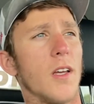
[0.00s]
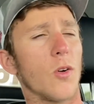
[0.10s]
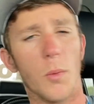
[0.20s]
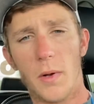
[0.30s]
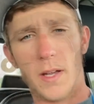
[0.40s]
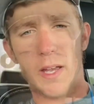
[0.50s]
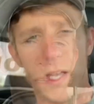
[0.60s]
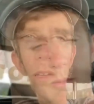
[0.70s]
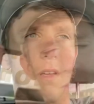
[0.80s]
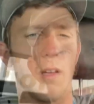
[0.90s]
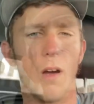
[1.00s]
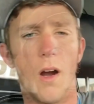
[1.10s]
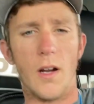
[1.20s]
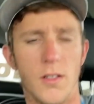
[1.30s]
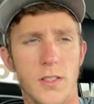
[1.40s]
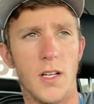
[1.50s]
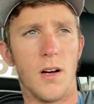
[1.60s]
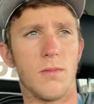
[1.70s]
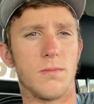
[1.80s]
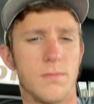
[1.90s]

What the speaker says: Quit playing games. Alright, y'all. See y'all.